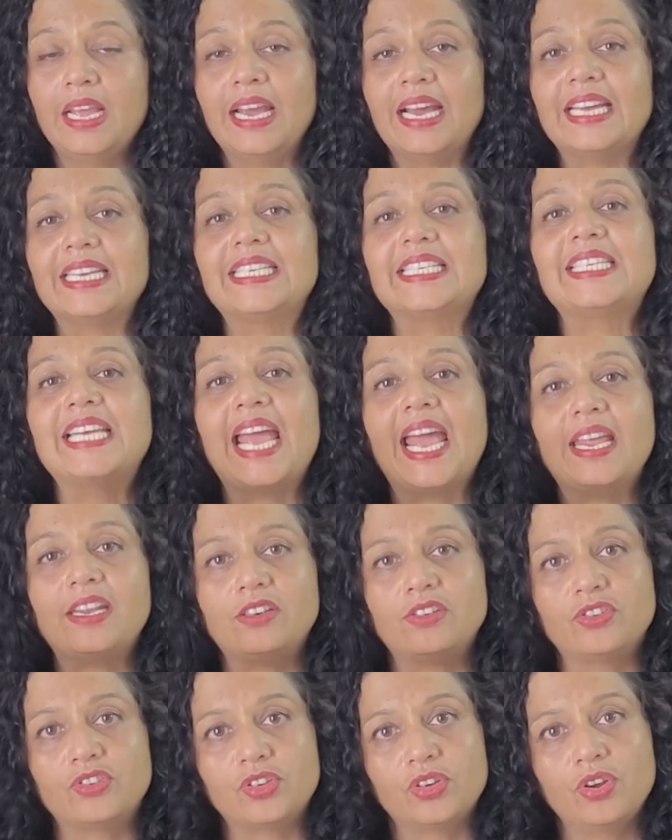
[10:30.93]

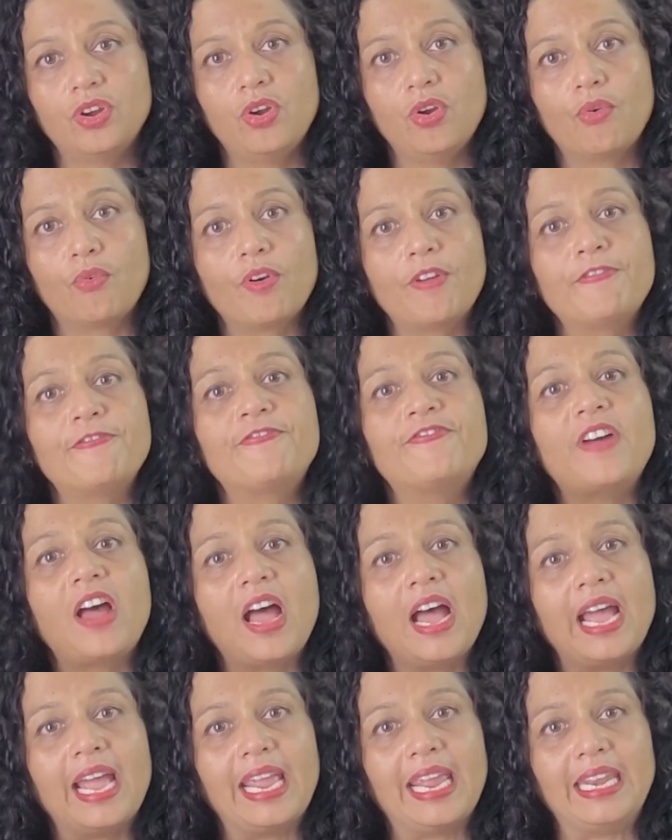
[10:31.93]
Attend,
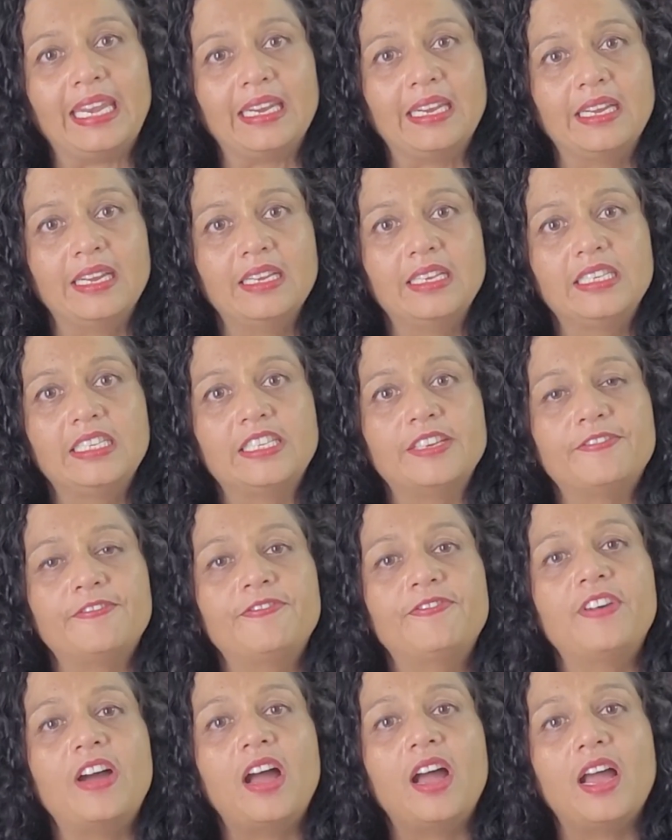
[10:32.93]
refine,
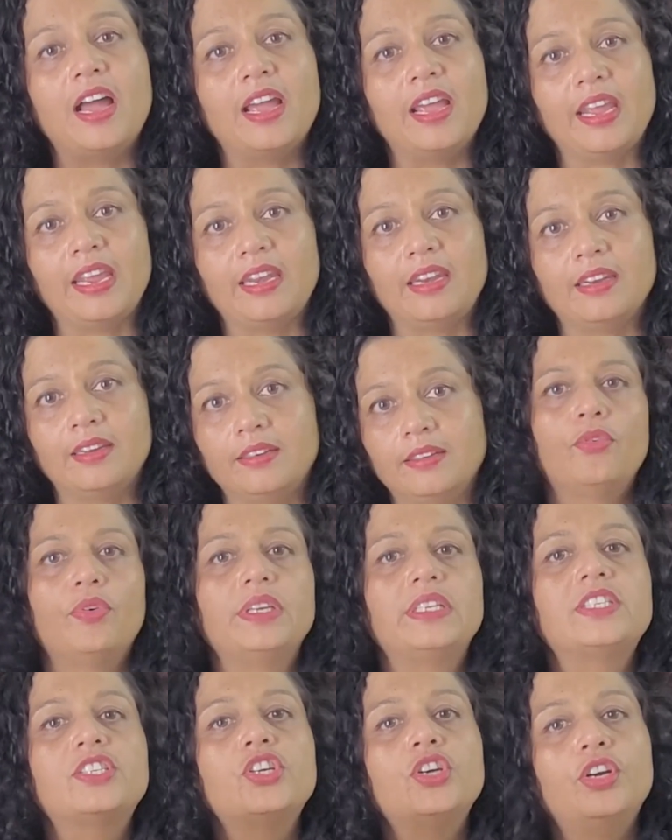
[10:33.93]
define,
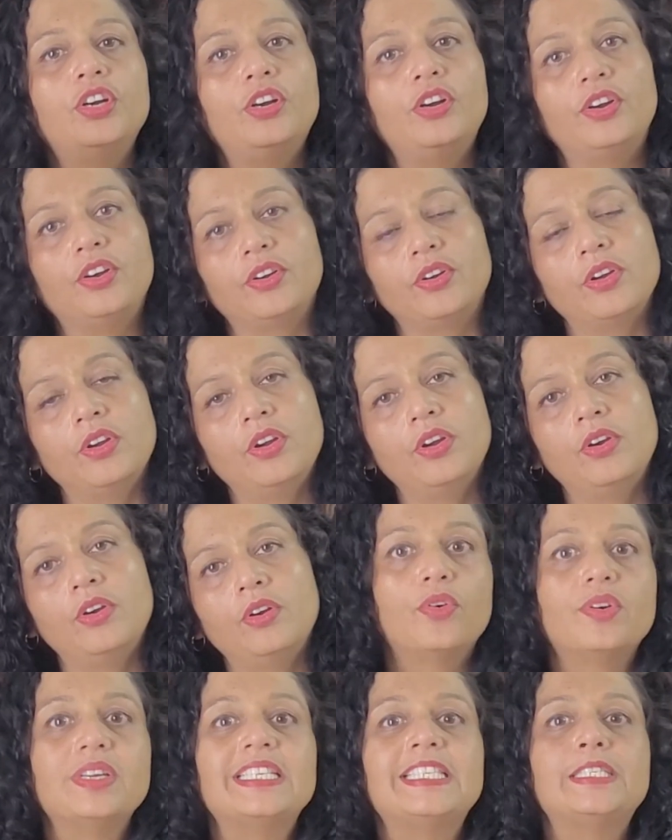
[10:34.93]
return,
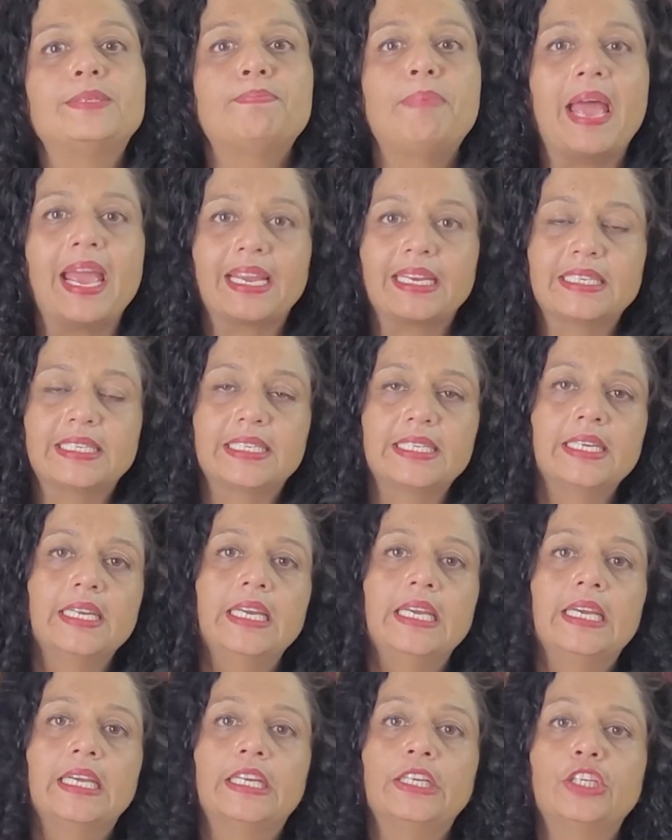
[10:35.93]
respect,
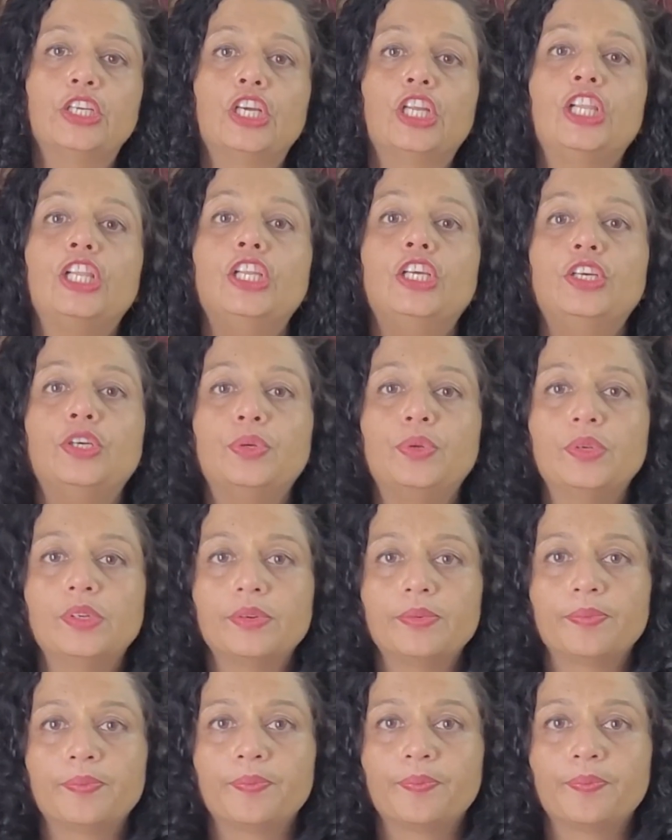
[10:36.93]
conclude.